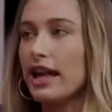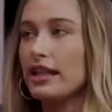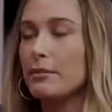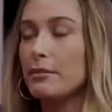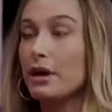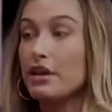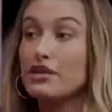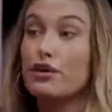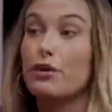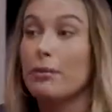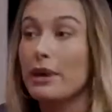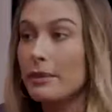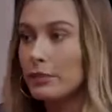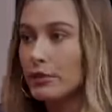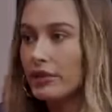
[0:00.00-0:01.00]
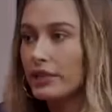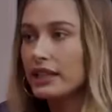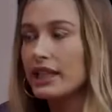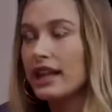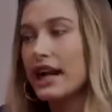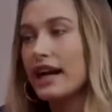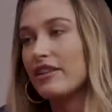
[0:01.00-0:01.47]
and muscle
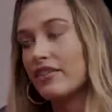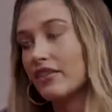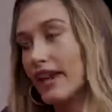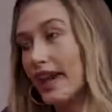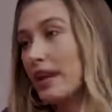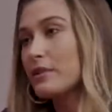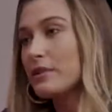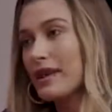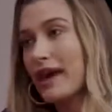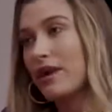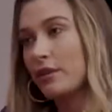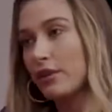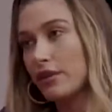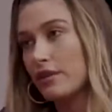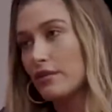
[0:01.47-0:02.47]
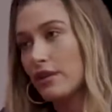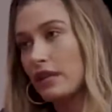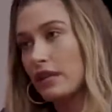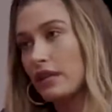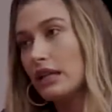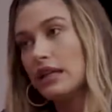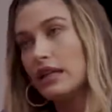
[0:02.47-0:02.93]
memory, I've kept that with
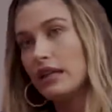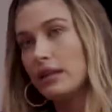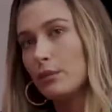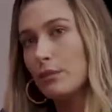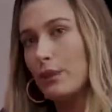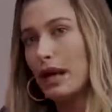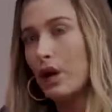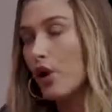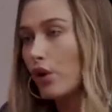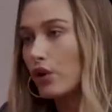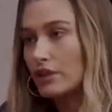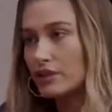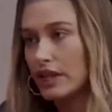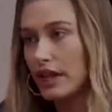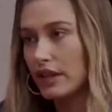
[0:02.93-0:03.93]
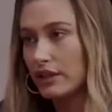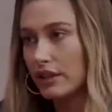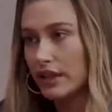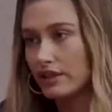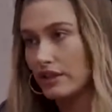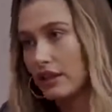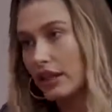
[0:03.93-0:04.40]
me my whole entire
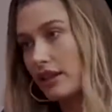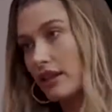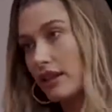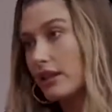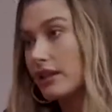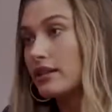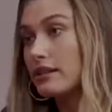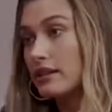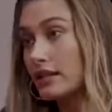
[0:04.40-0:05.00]
life, and I think